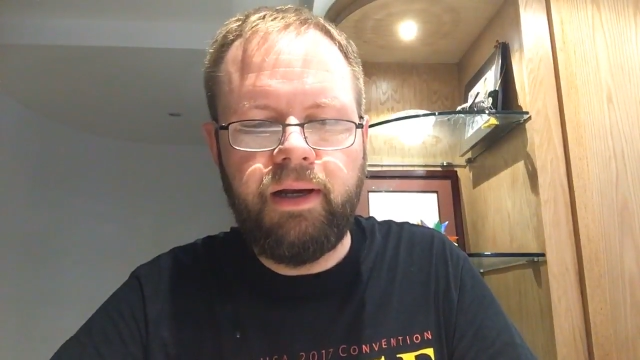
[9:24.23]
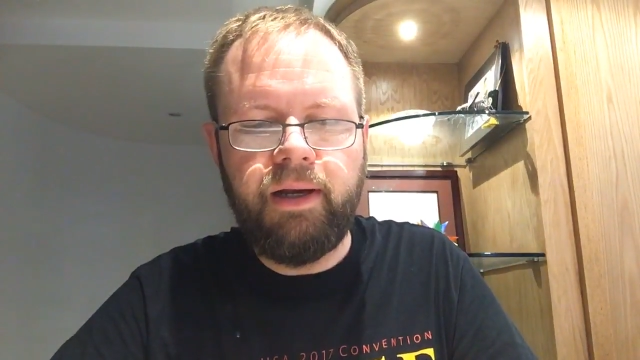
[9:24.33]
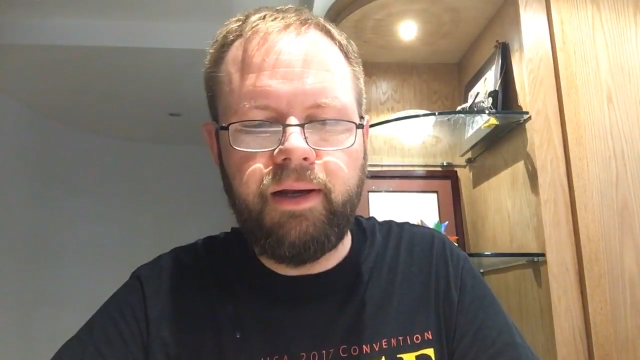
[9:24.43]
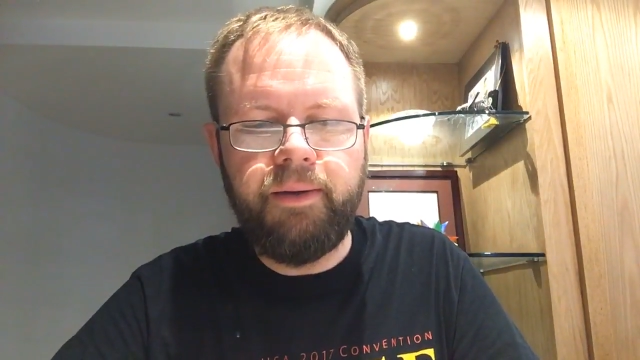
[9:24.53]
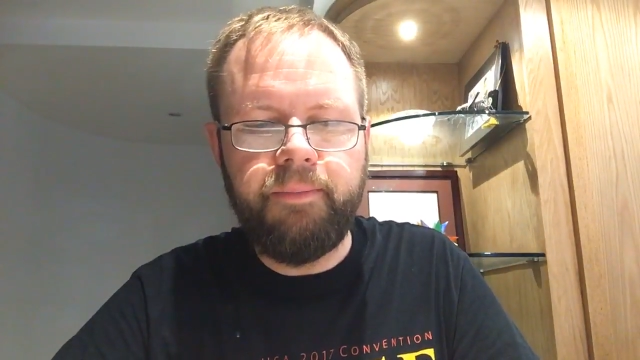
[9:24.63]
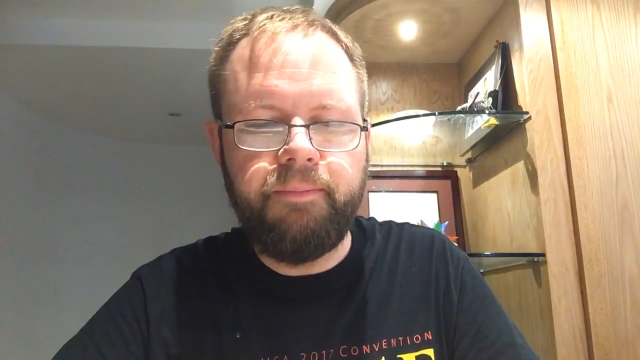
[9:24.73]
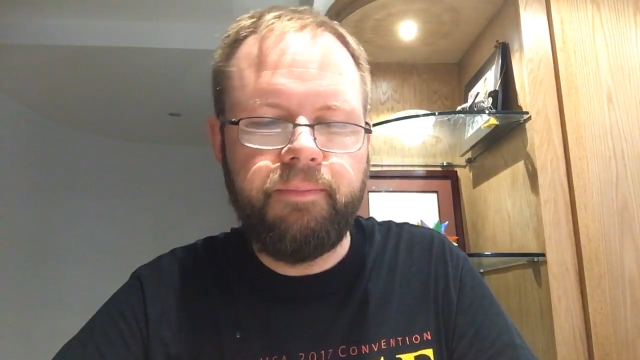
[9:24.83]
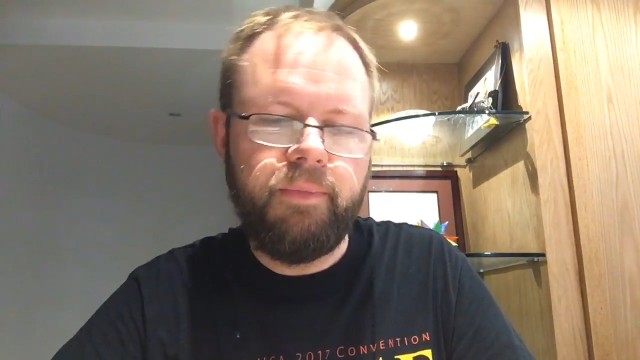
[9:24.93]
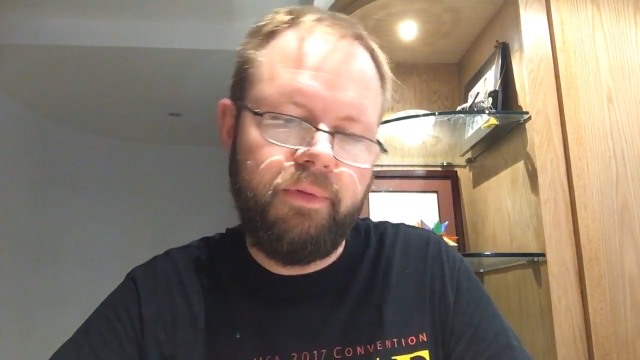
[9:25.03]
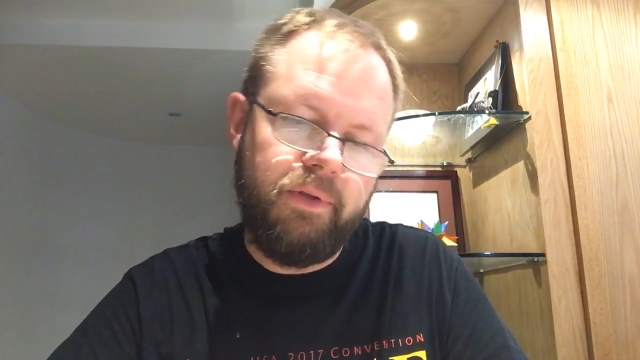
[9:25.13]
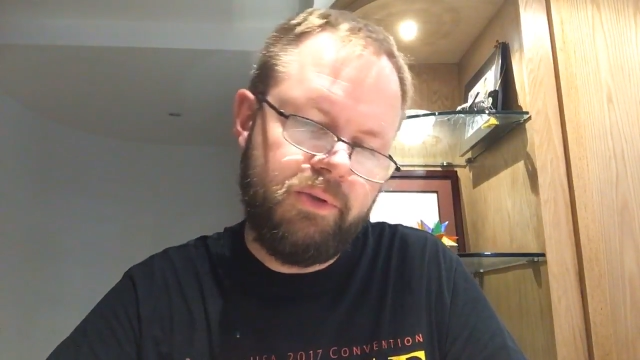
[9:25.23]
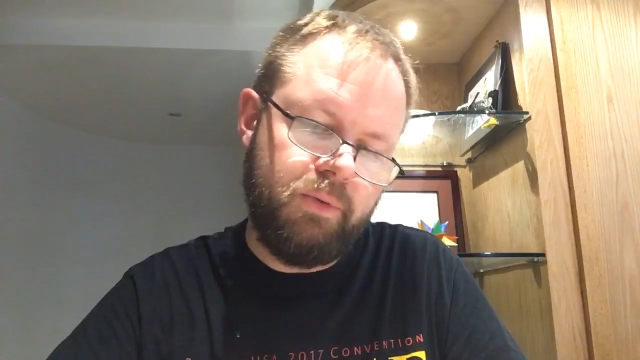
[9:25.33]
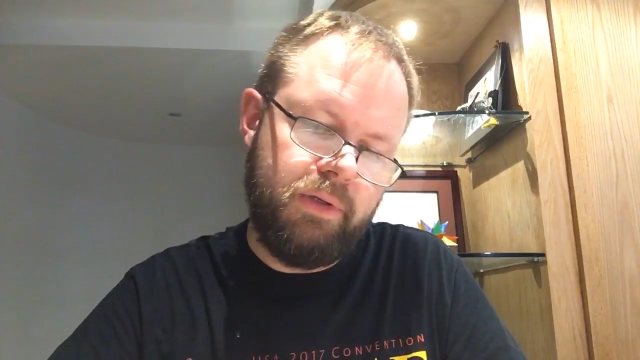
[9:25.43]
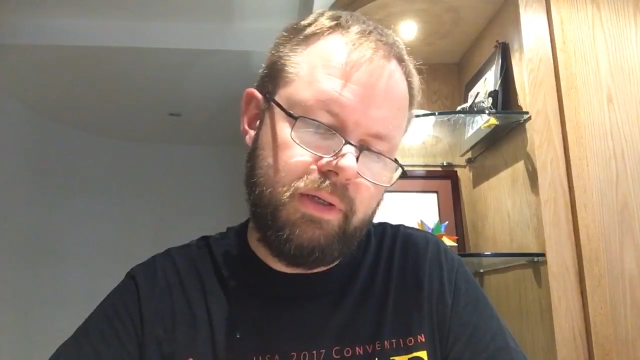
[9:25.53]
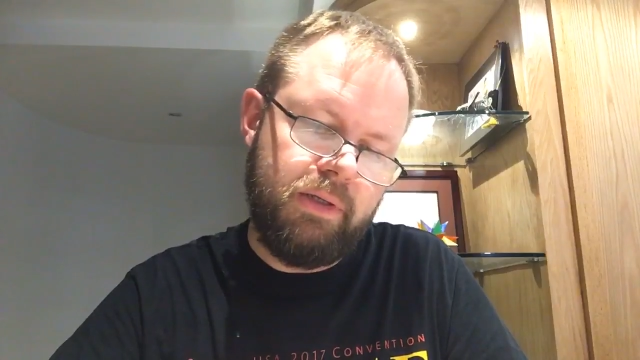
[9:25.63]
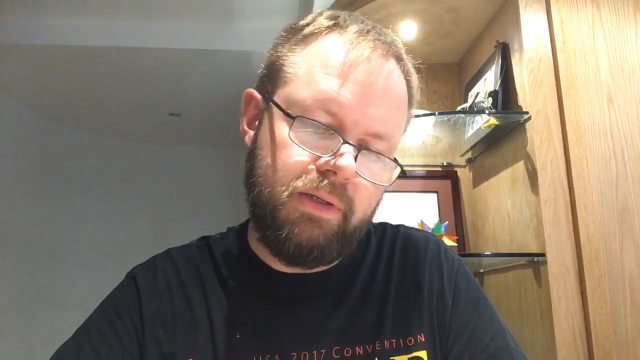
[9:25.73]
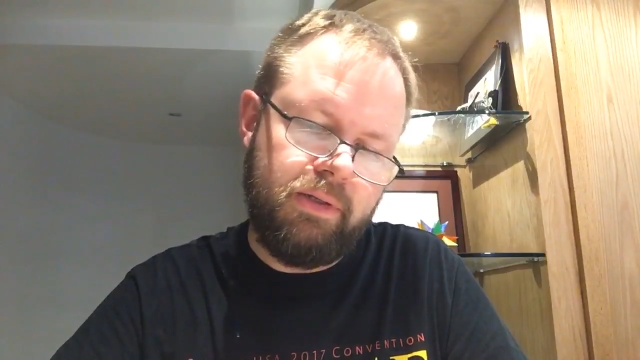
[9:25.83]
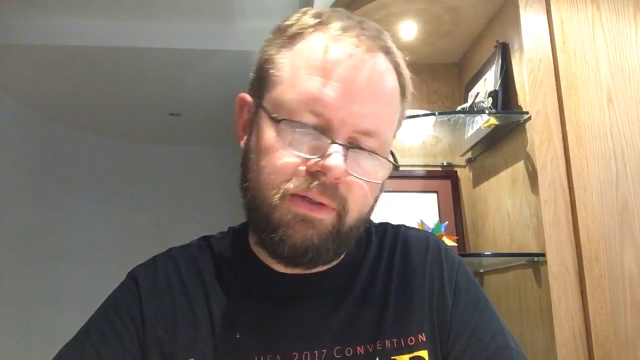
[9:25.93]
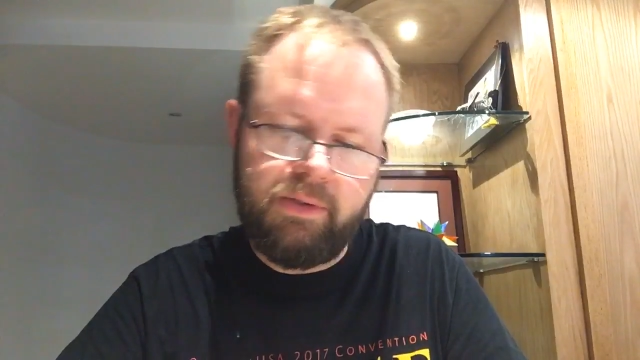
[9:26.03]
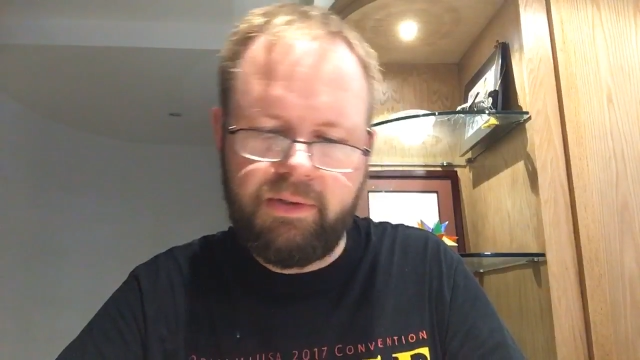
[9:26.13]
Um, this one
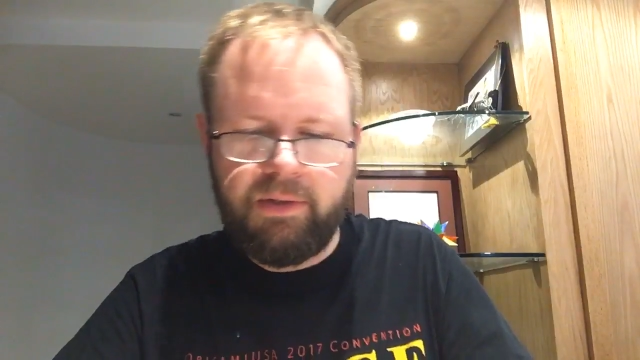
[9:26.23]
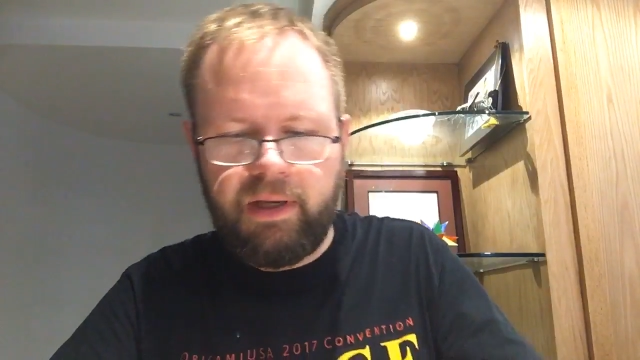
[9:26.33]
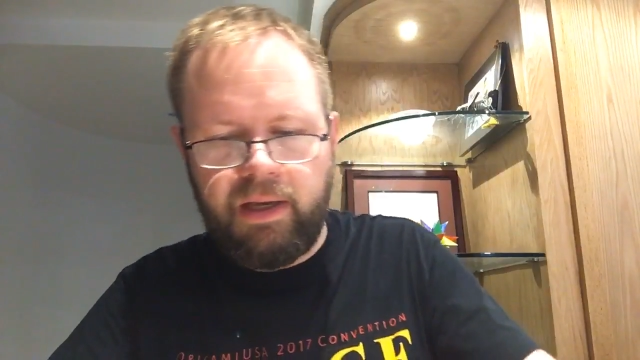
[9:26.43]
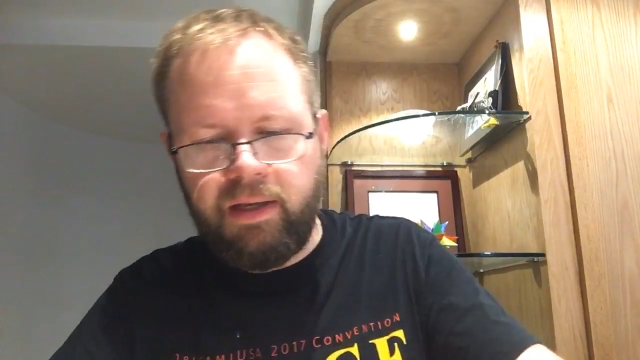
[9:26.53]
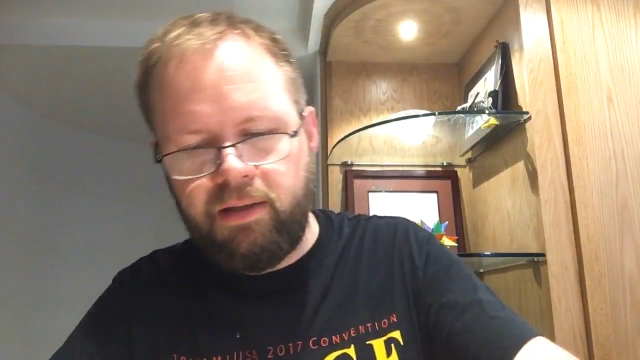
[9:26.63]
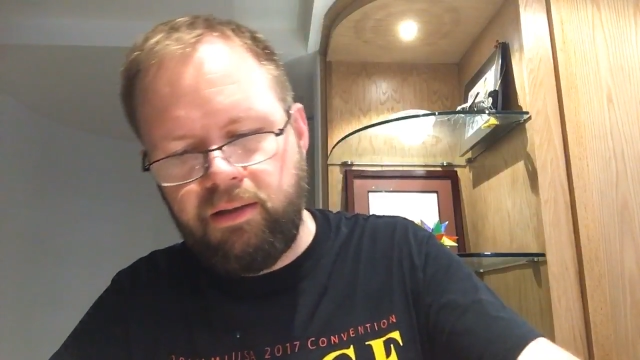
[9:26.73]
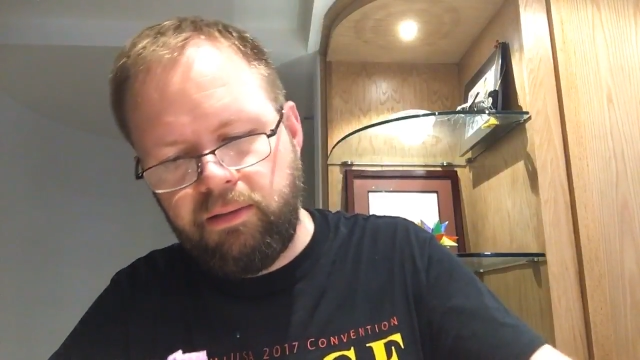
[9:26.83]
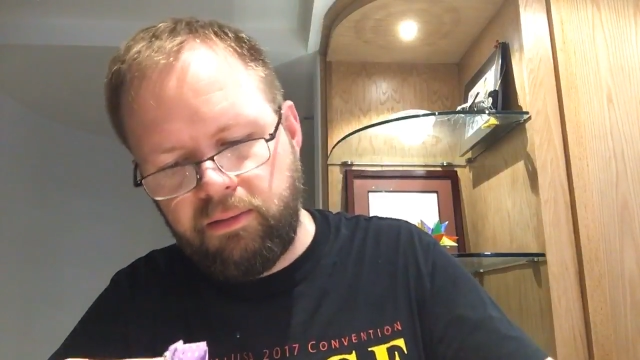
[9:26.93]
is a